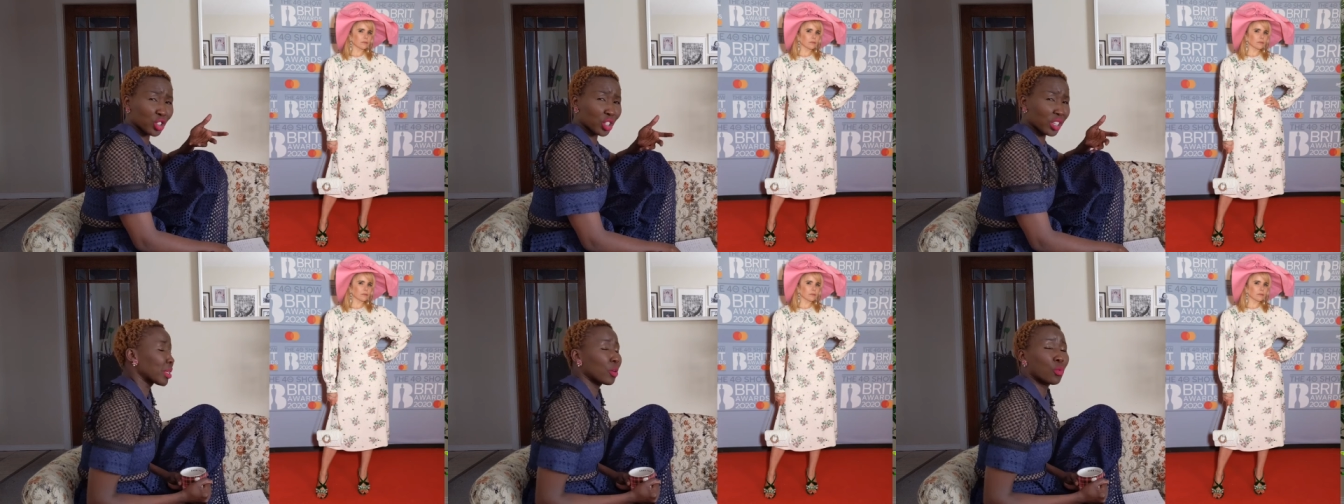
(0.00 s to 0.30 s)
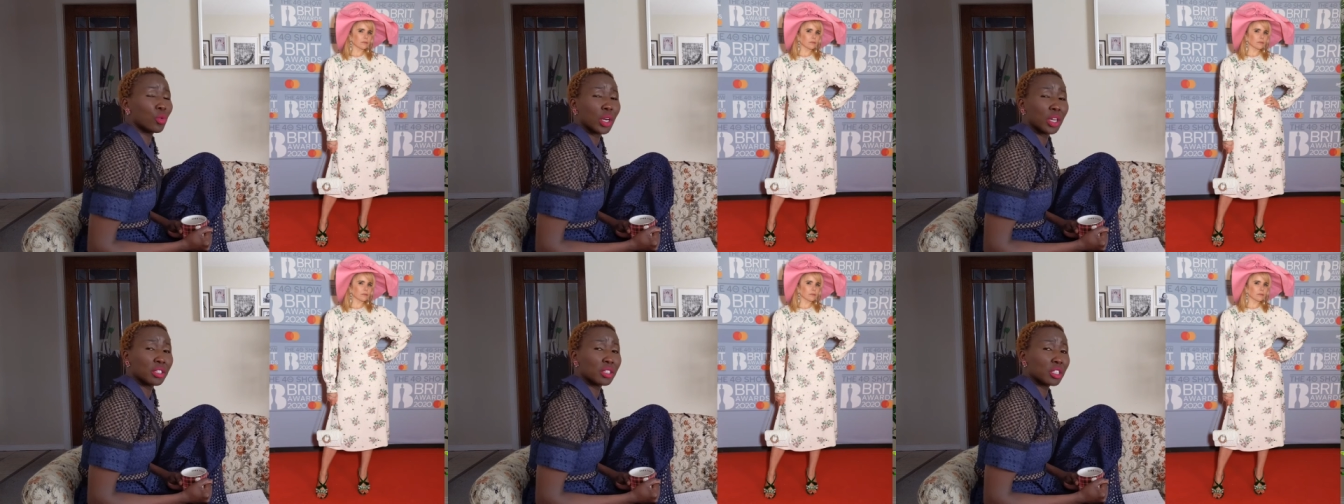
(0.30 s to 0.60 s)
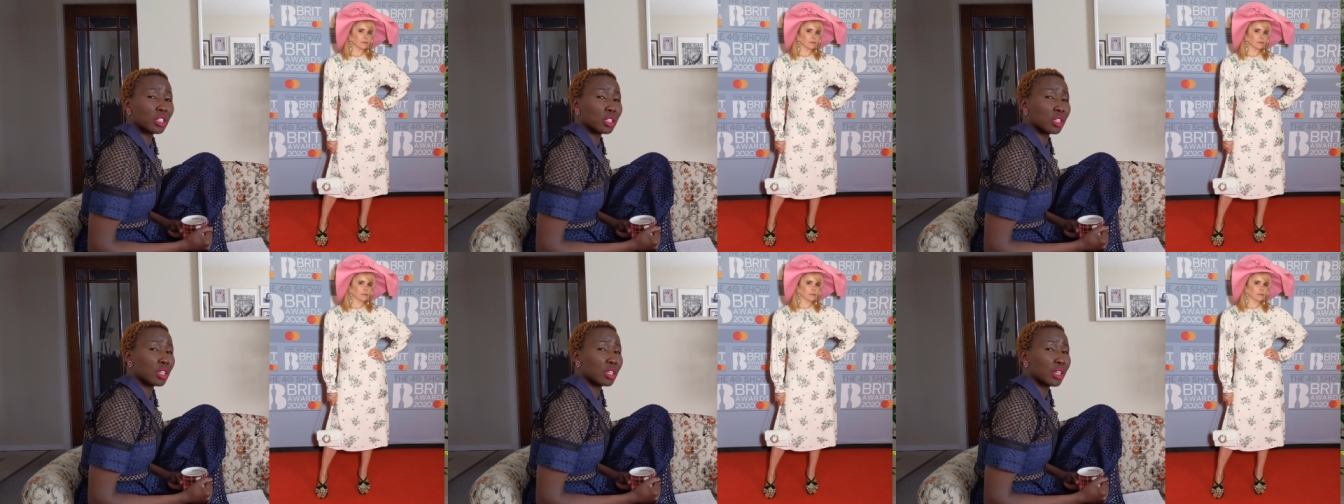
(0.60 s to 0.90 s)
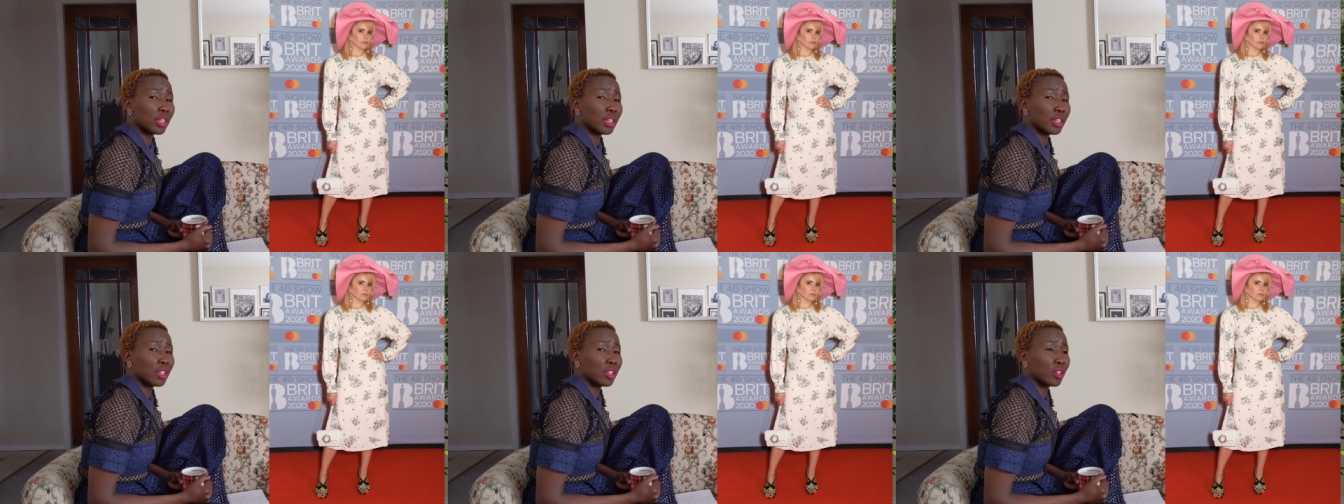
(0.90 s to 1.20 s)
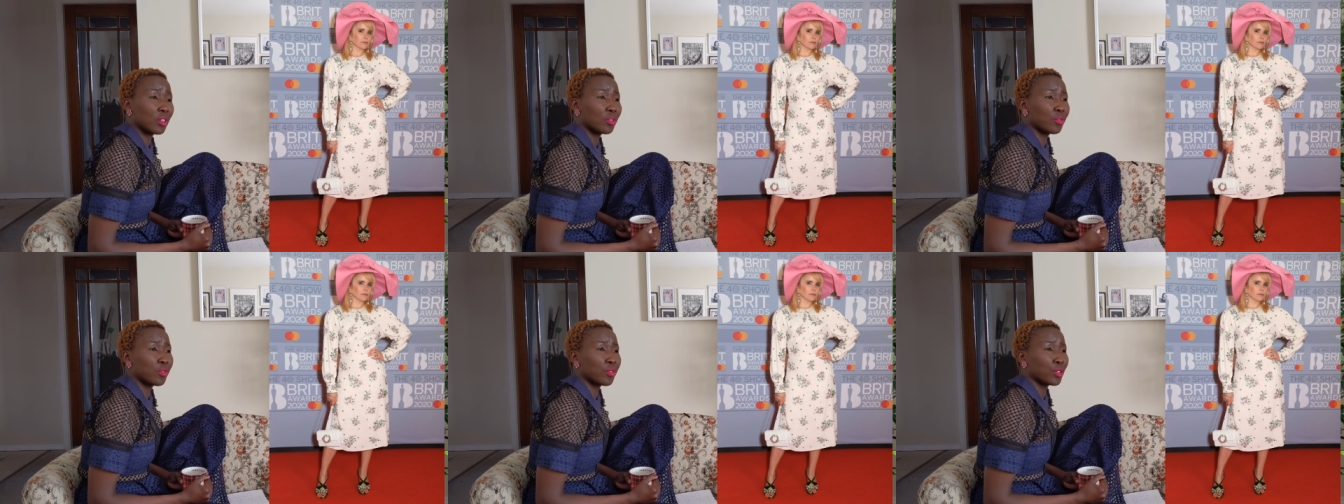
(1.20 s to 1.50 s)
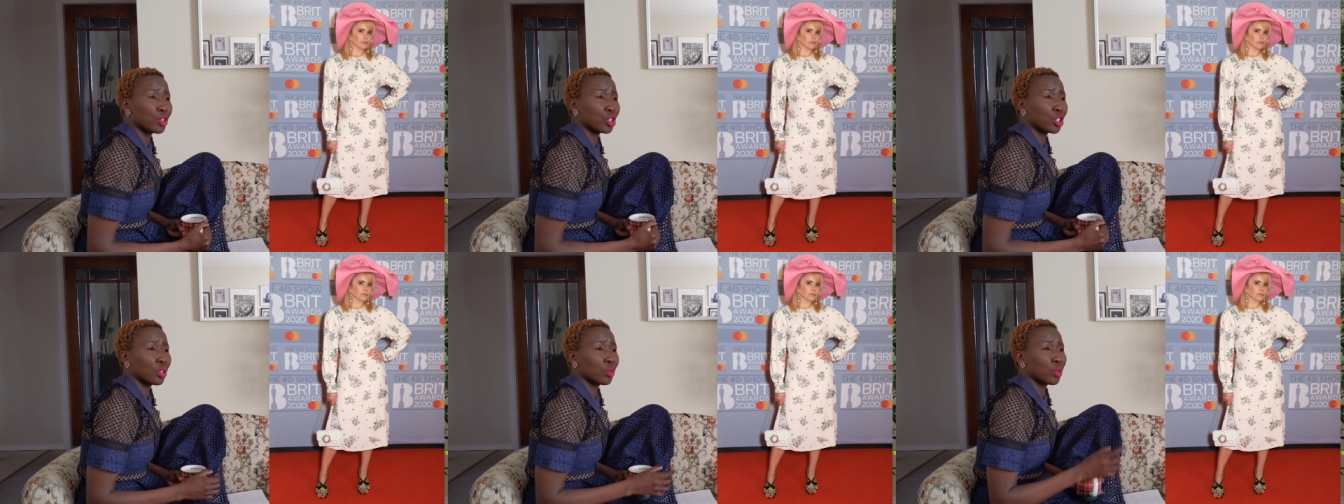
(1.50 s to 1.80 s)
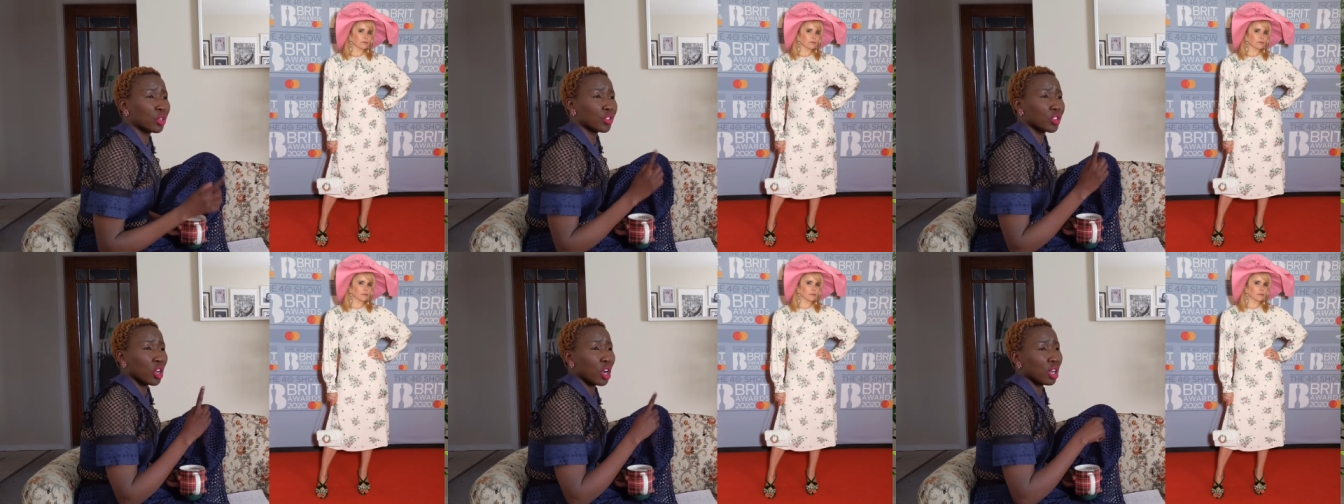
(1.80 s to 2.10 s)
Makes me wonder if she
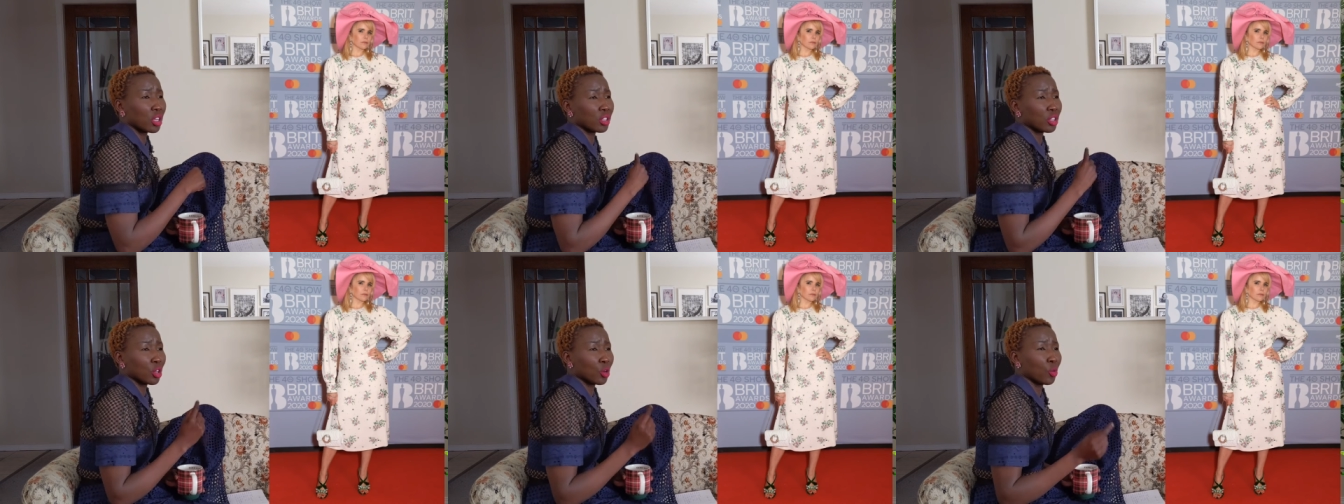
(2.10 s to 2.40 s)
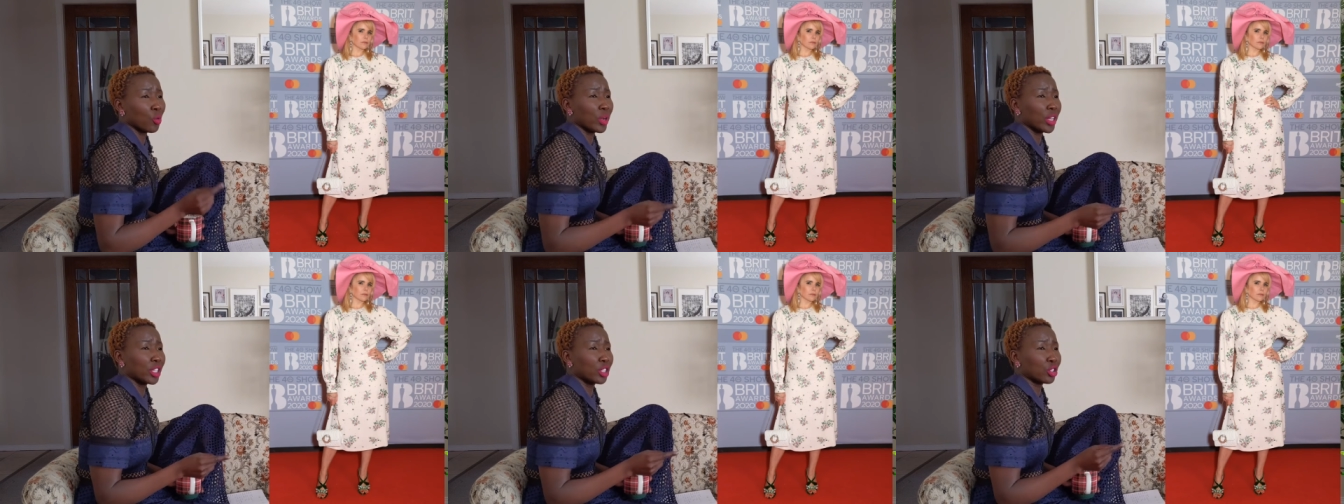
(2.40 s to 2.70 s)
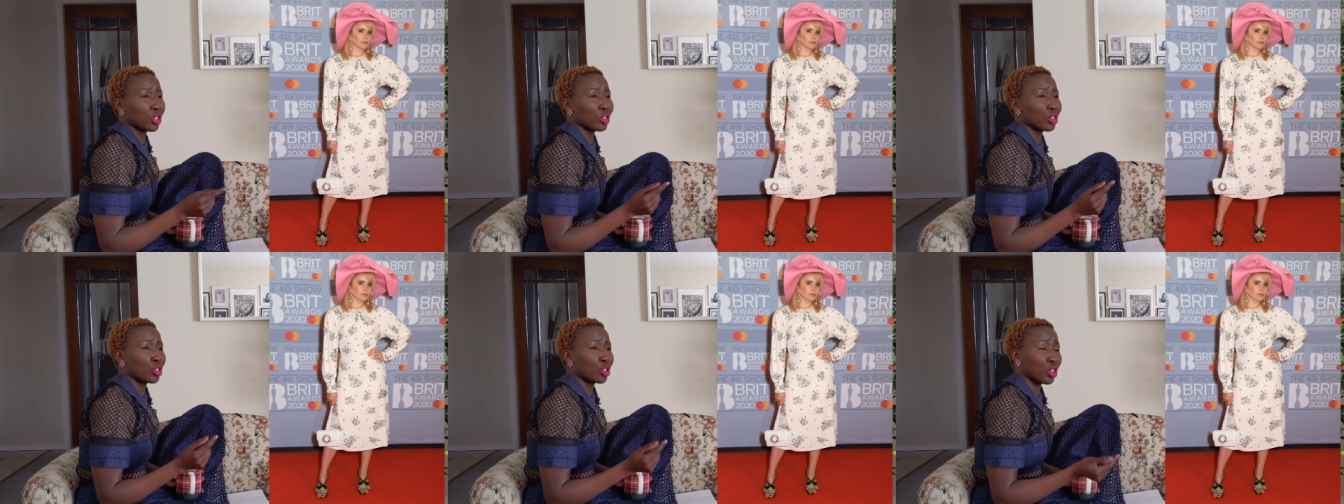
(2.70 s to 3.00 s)
was on her way to